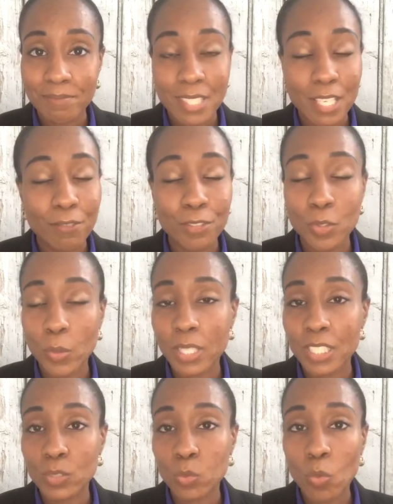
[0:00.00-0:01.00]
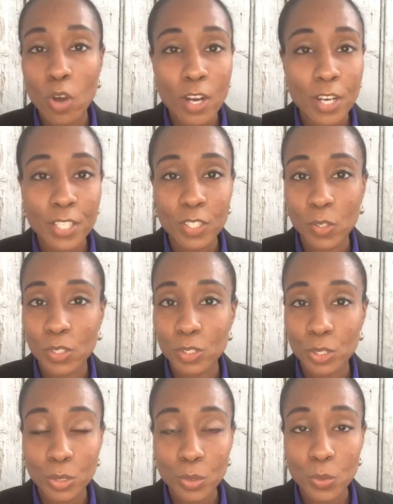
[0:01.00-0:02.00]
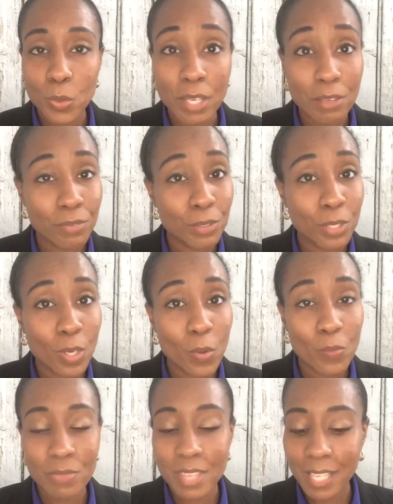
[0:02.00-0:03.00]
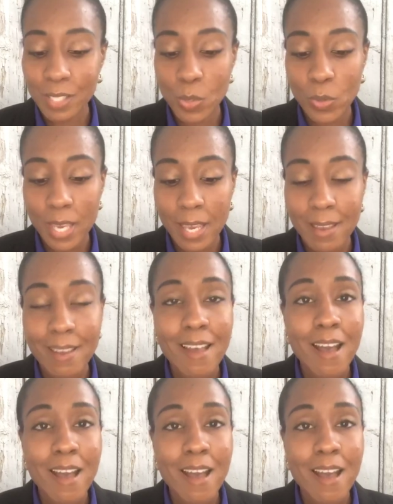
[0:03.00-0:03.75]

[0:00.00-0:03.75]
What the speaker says: If you know at least one or two, if you don't, that's okay.